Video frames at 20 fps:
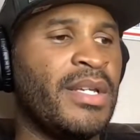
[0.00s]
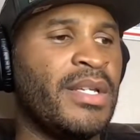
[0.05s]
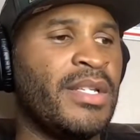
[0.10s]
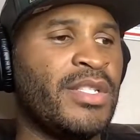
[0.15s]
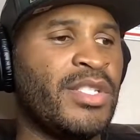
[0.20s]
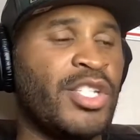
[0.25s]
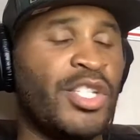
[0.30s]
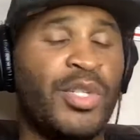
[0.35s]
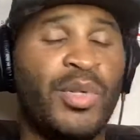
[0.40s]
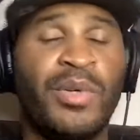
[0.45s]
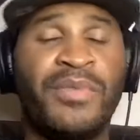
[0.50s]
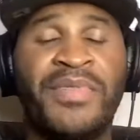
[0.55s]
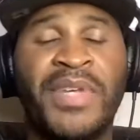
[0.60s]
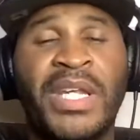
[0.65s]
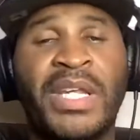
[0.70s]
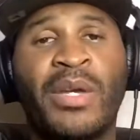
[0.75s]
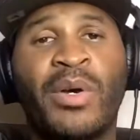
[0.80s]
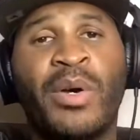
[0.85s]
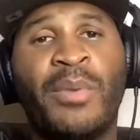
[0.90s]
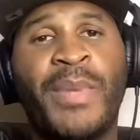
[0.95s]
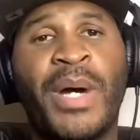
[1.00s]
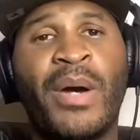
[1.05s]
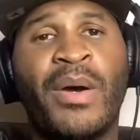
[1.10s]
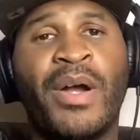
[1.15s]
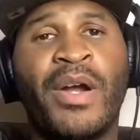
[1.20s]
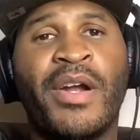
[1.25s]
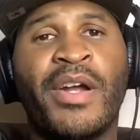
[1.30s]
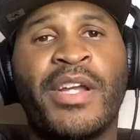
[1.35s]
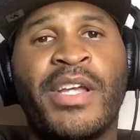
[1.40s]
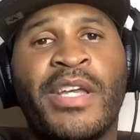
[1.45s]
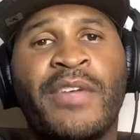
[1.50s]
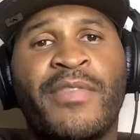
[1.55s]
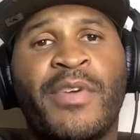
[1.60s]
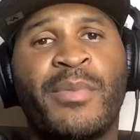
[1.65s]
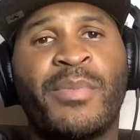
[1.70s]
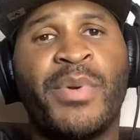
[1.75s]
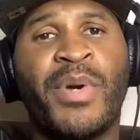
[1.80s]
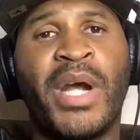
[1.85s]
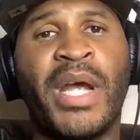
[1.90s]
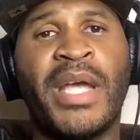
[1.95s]
to do a video about her and give her
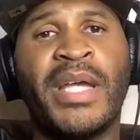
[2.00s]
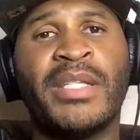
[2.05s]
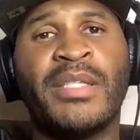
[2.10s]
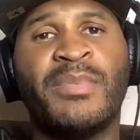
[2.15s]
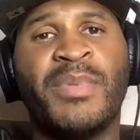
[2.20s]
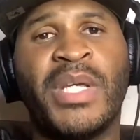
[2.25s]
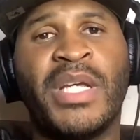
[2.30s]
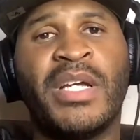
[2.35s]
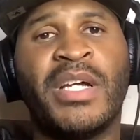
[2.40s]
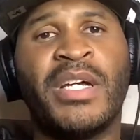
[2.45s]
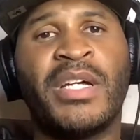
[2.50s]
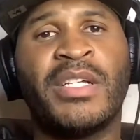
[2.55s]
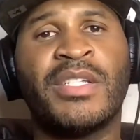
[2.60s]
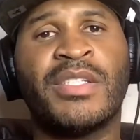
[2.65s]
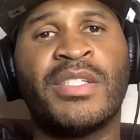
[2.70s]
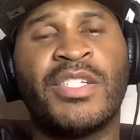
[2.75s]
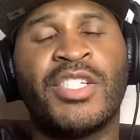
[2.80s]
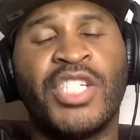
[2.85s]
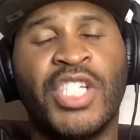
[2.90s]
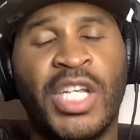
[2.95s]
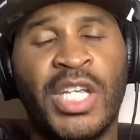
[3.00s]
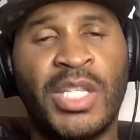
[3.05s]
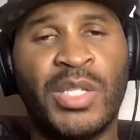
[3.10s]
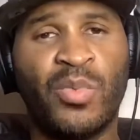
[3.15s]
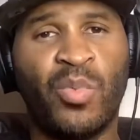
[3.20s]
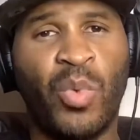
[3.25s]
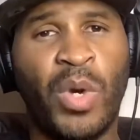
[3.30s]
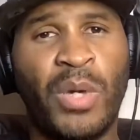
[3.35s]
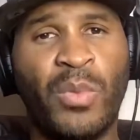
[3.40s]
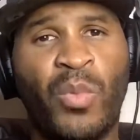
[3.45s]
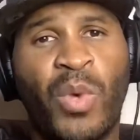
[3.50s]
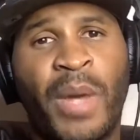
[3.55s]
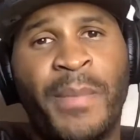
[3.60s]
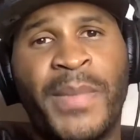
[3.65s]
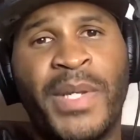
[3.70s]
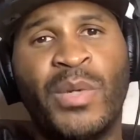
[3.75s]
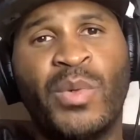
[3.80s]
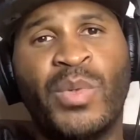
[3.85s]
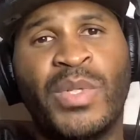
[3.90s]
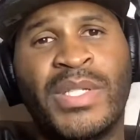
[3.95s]
praise, because she is one
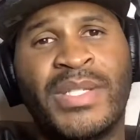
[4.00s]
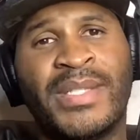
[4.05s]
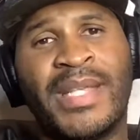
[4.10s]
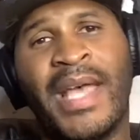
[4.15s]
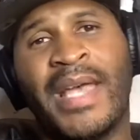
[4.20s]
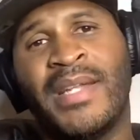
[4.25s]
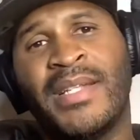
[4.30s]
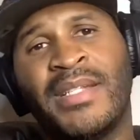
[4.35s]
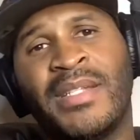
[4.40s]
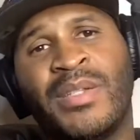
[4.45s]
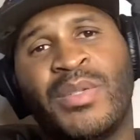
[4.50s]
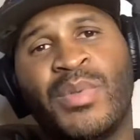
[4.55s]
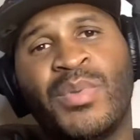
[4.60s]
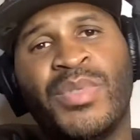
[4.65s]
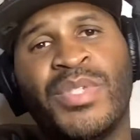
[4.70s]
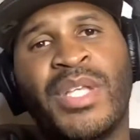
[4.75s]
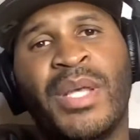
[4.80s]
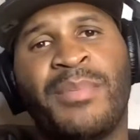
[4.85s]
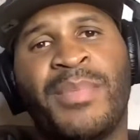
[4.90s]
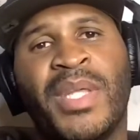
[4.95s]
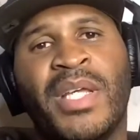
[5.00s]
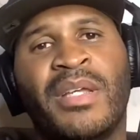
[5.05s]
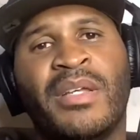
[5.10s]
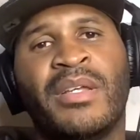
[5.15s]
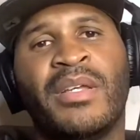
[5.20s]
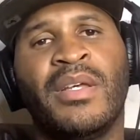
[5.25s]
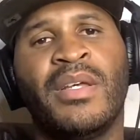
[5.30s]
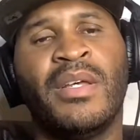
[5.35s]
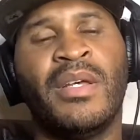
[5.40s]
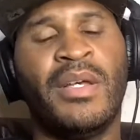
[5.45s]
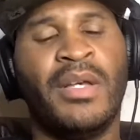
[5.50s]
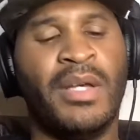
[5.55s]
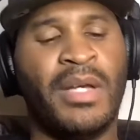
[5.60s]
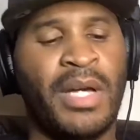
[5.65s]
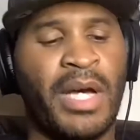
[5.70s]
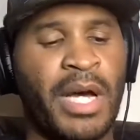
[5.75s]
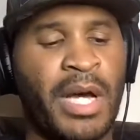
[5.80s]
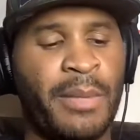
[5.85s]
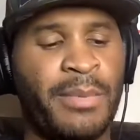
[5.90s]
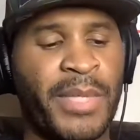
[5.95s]
woman who decided to do something.
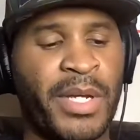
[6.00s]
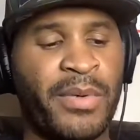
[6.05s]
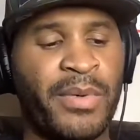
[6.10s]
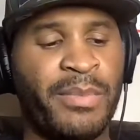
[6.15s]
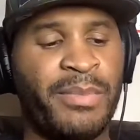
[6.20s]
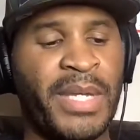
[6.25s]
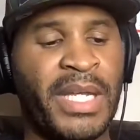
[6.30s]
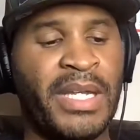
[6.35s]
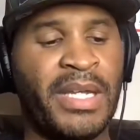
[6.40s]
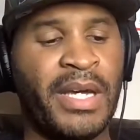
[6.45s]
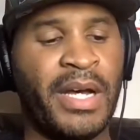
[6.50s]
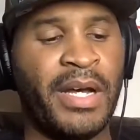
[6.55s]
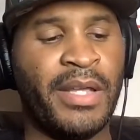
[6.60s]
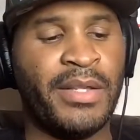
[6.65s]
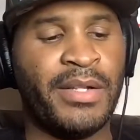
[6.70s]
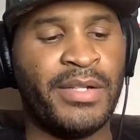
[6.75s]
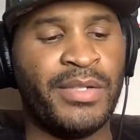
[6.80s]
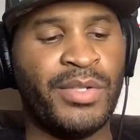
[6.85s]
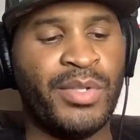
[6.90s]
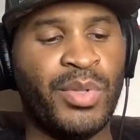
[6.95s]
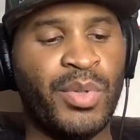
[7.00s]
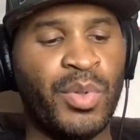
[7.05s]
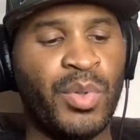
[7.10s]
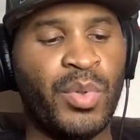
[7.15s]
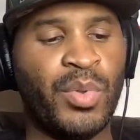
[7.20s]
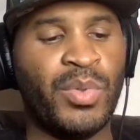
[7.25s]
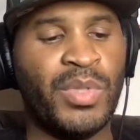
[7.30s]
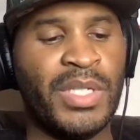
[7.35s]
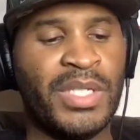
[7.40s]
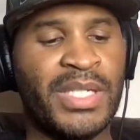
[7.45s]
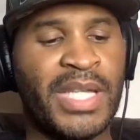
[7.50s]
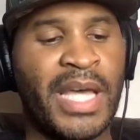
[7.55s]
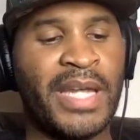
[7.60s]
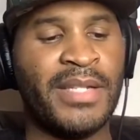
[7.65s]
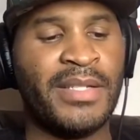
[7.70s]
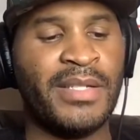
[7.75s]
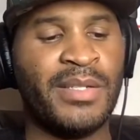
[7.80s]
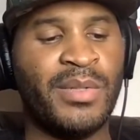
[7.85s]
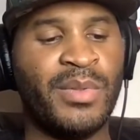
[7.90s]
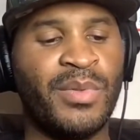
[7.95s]
There were many others who
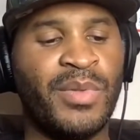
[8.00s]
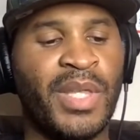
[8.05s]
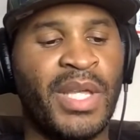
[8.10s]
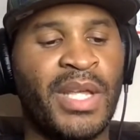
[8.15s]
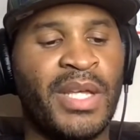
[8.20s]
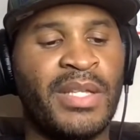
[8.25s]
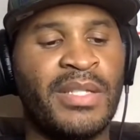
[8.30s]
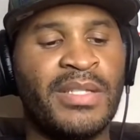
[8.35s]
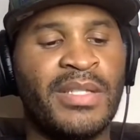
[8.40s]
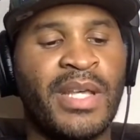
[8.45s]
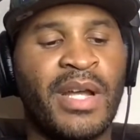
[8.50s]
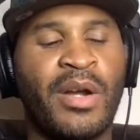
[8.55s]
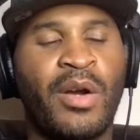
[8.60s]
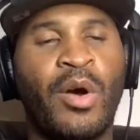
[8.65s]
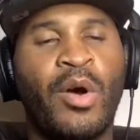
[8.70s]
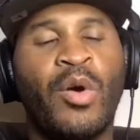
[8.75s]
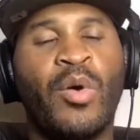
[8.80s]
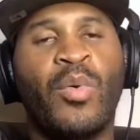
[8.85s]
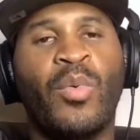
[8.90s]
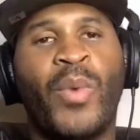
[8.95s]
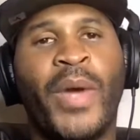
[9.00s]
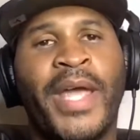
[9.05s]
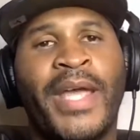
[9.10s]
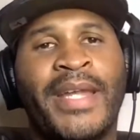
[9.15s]
decided to do things their own way,